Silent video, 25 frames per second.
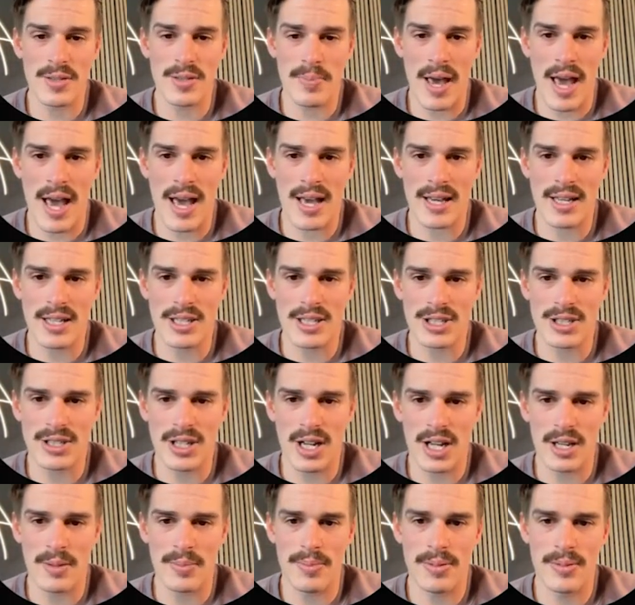package
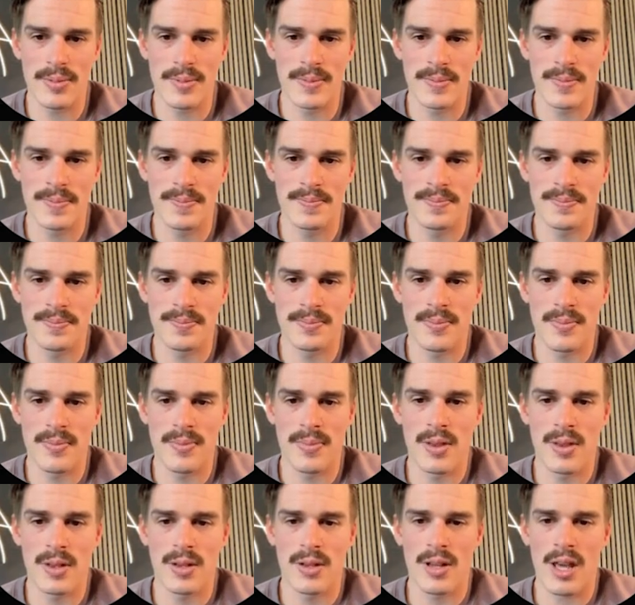type
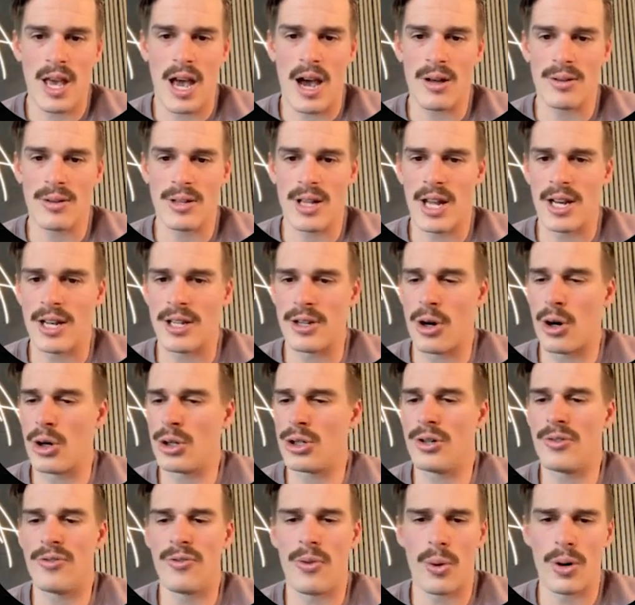outlining all
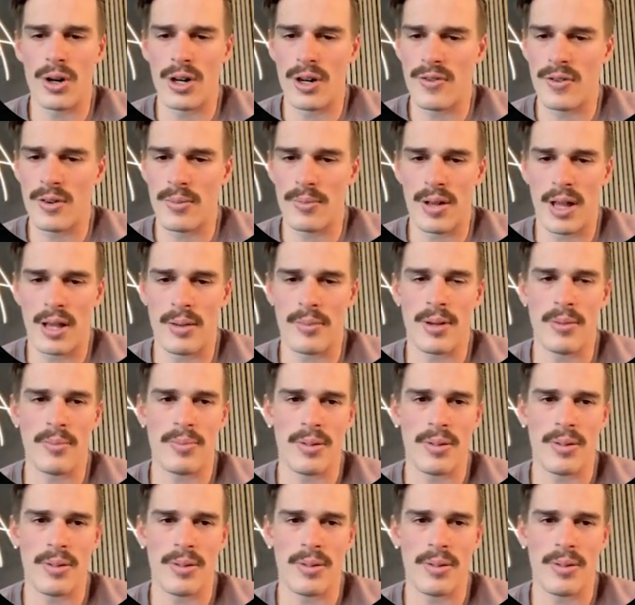your 4 different payment